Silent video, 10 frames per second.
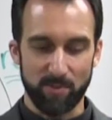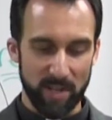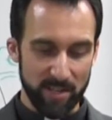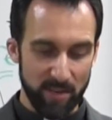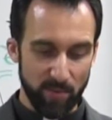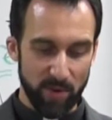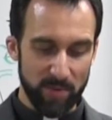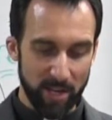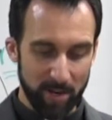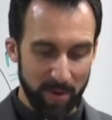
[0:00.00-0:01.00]
when, he, when
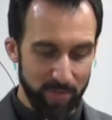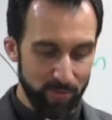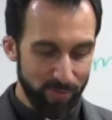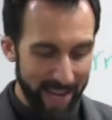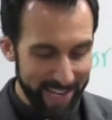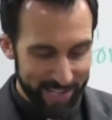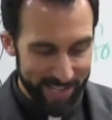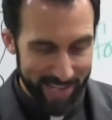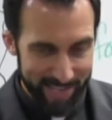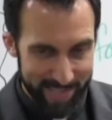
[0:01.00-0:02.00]
we talk about the
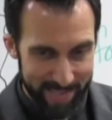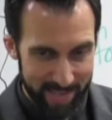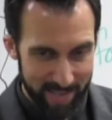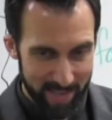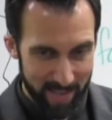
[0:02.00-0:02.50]
righteous,